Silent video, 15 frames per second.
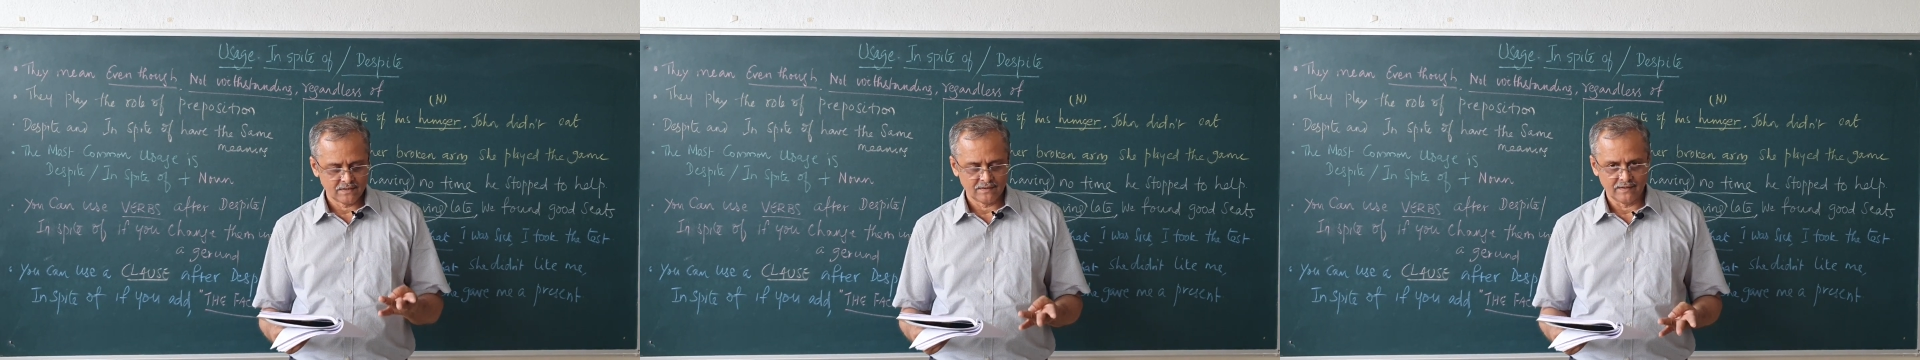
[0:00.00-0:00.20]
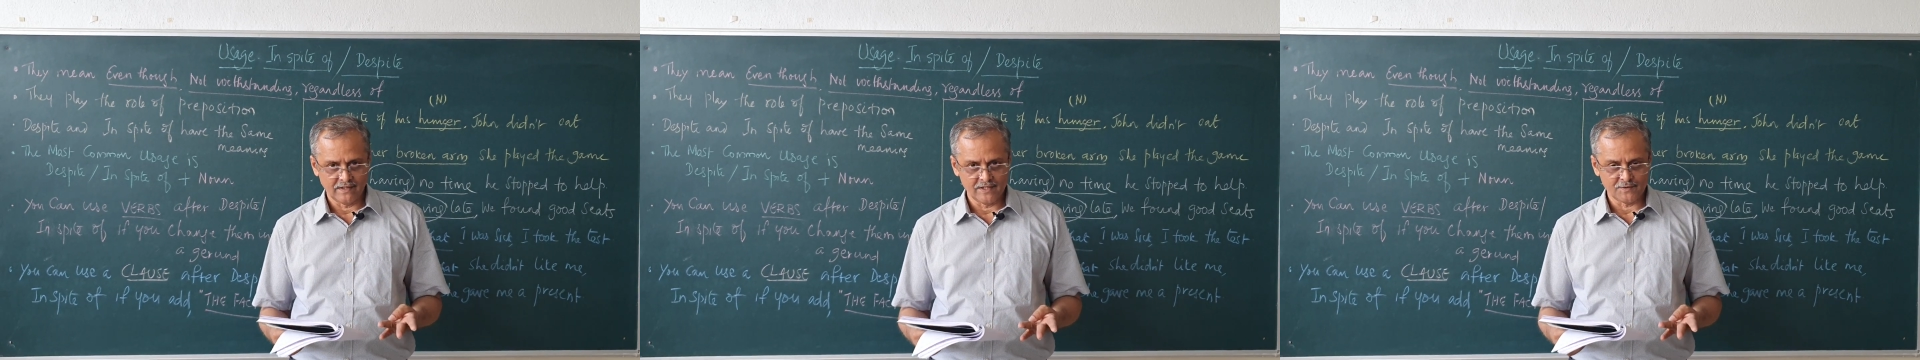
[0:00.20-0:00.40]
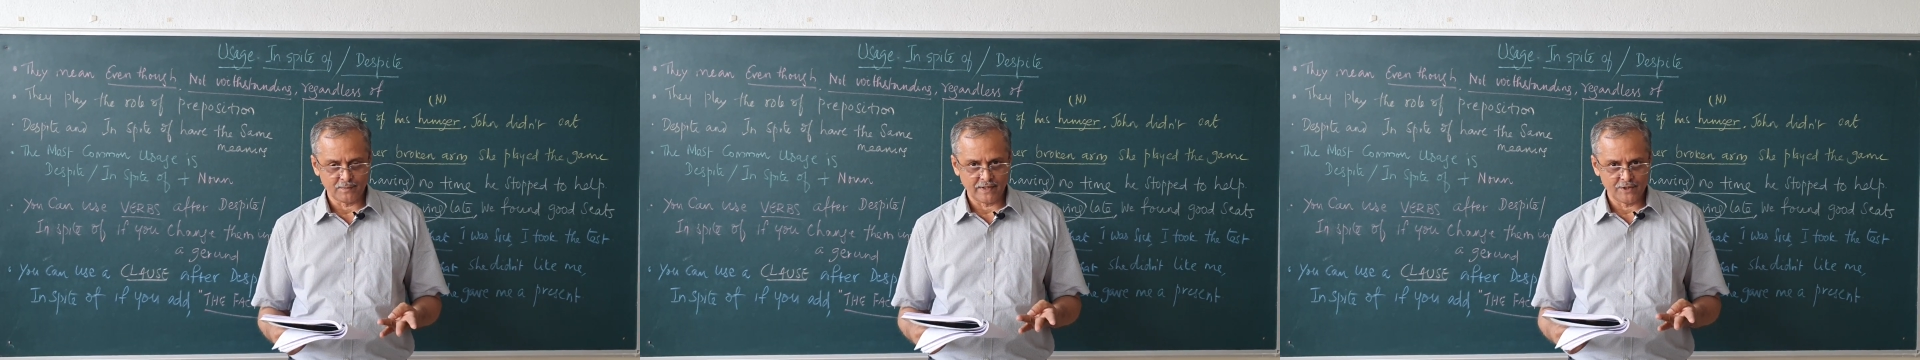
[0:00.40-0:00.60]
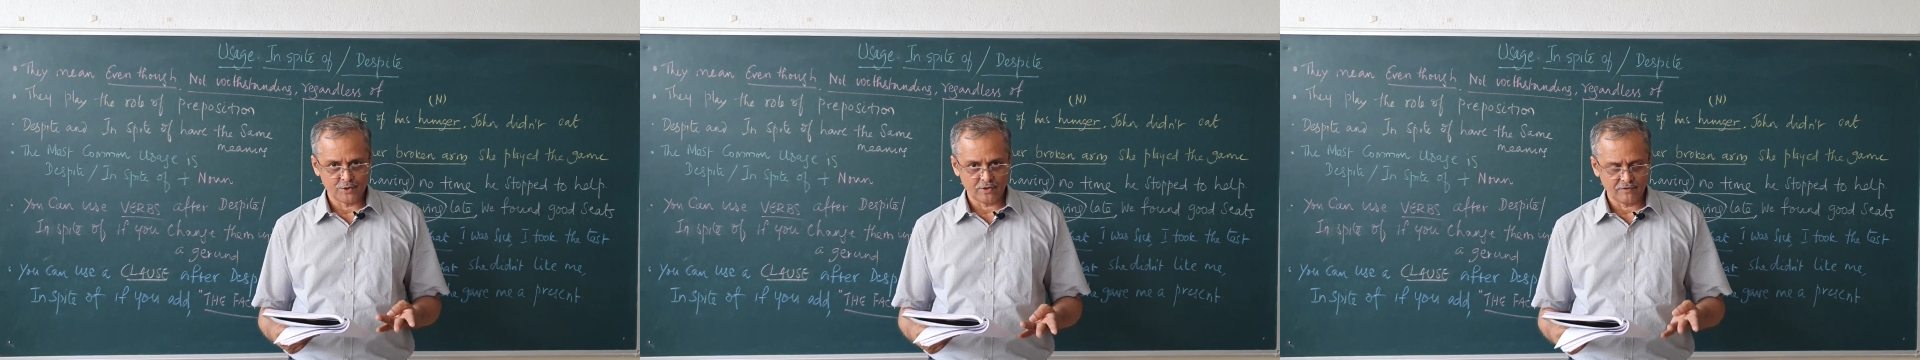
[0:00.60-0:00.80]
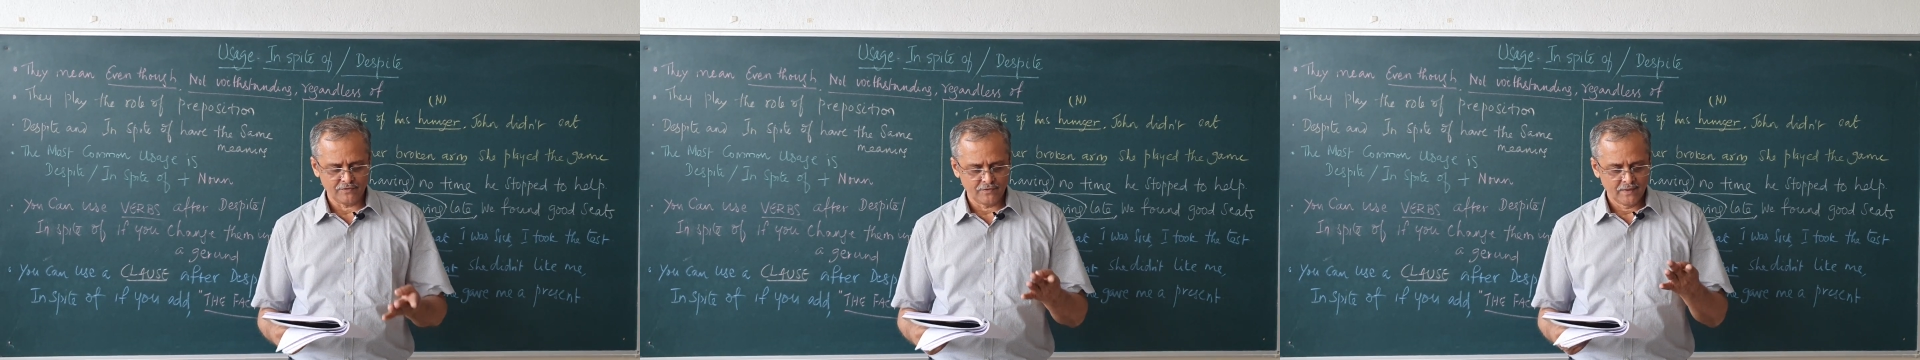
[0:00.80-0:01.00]
in spite
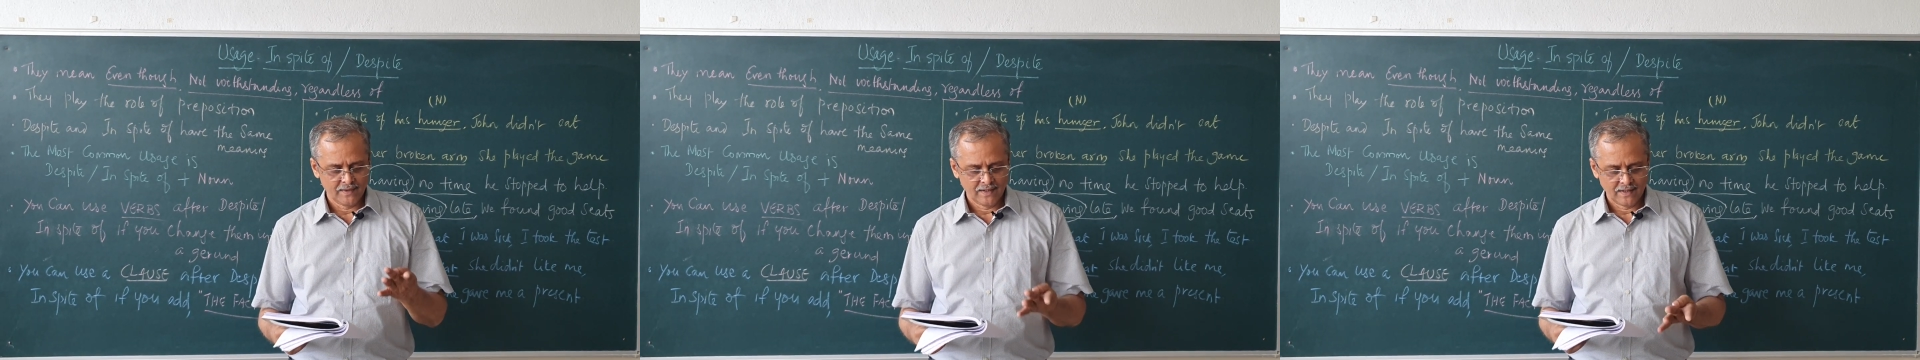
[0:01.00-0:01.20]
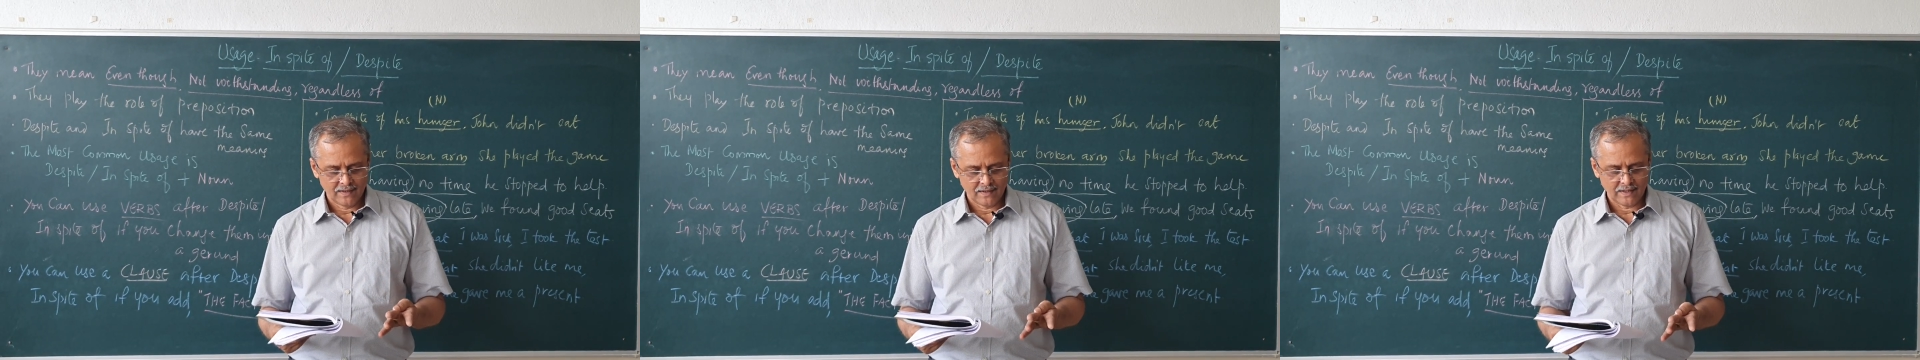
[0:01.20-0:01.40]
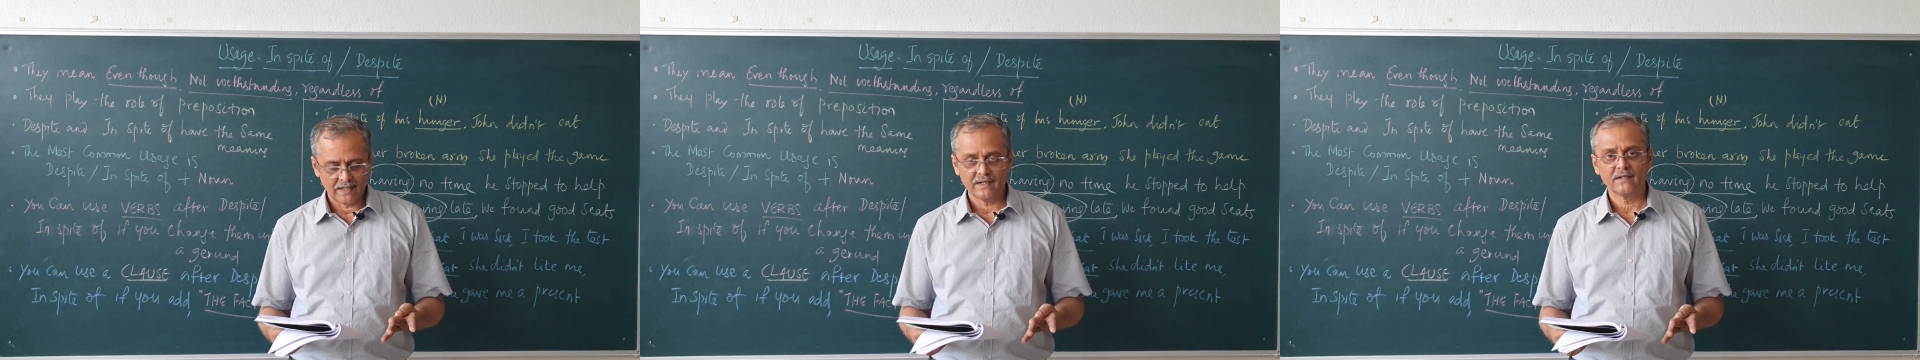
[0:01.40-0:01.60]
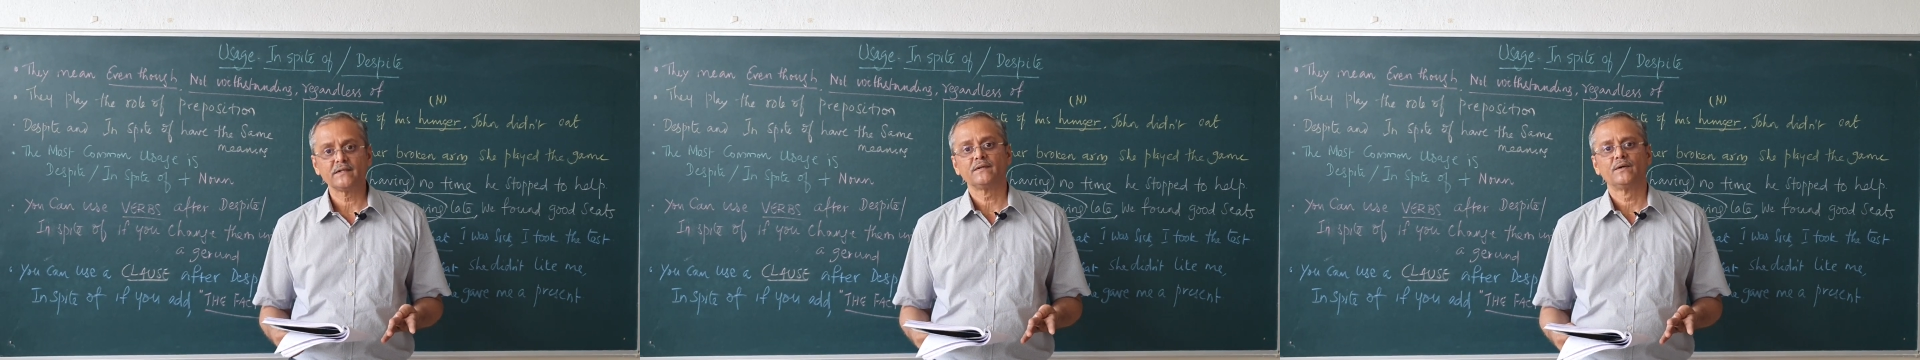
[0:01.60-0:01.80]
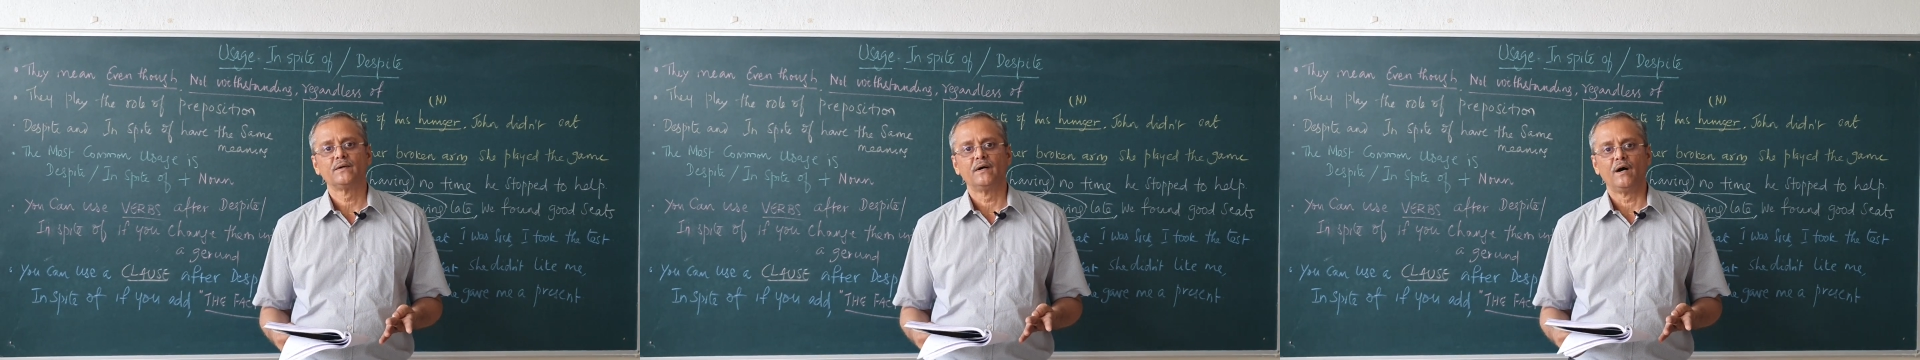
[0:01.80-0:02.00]
of, and
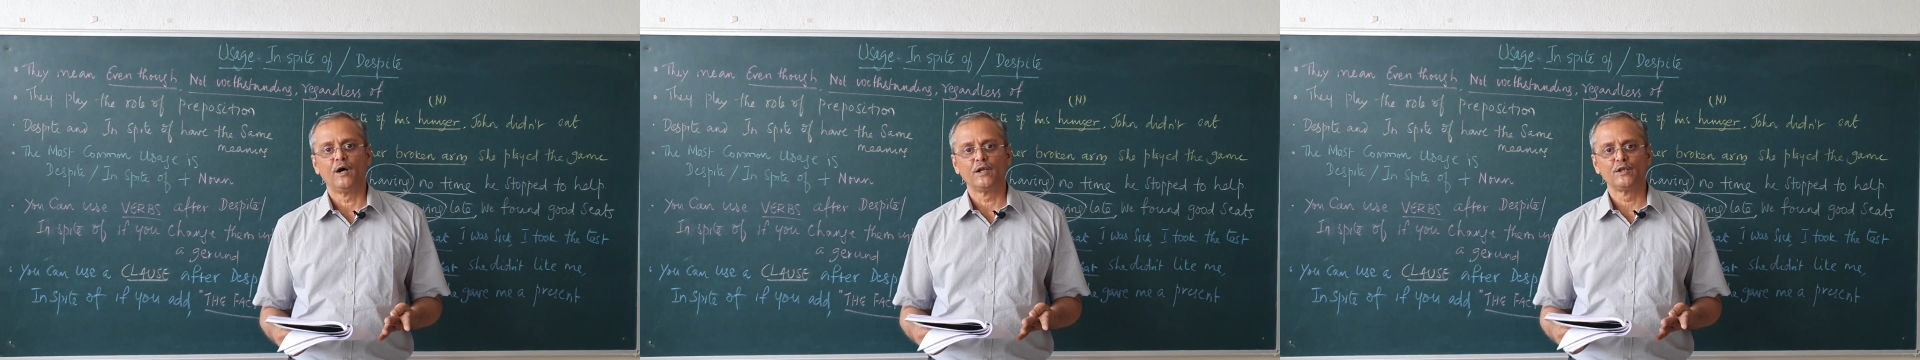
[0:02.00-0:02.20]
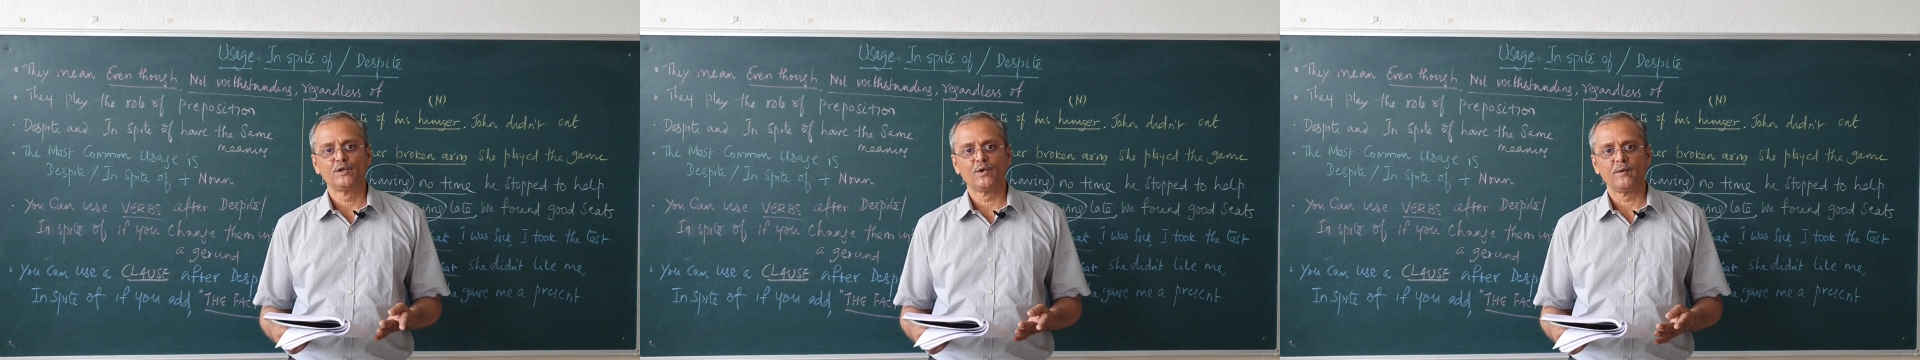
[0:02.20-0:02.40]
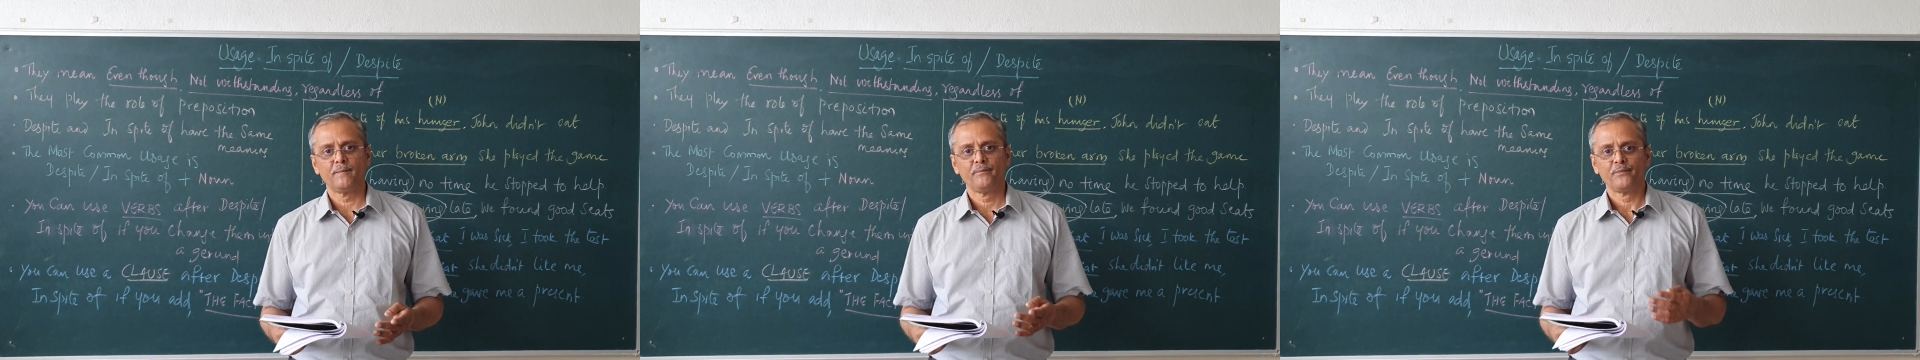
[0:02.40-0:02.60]
although,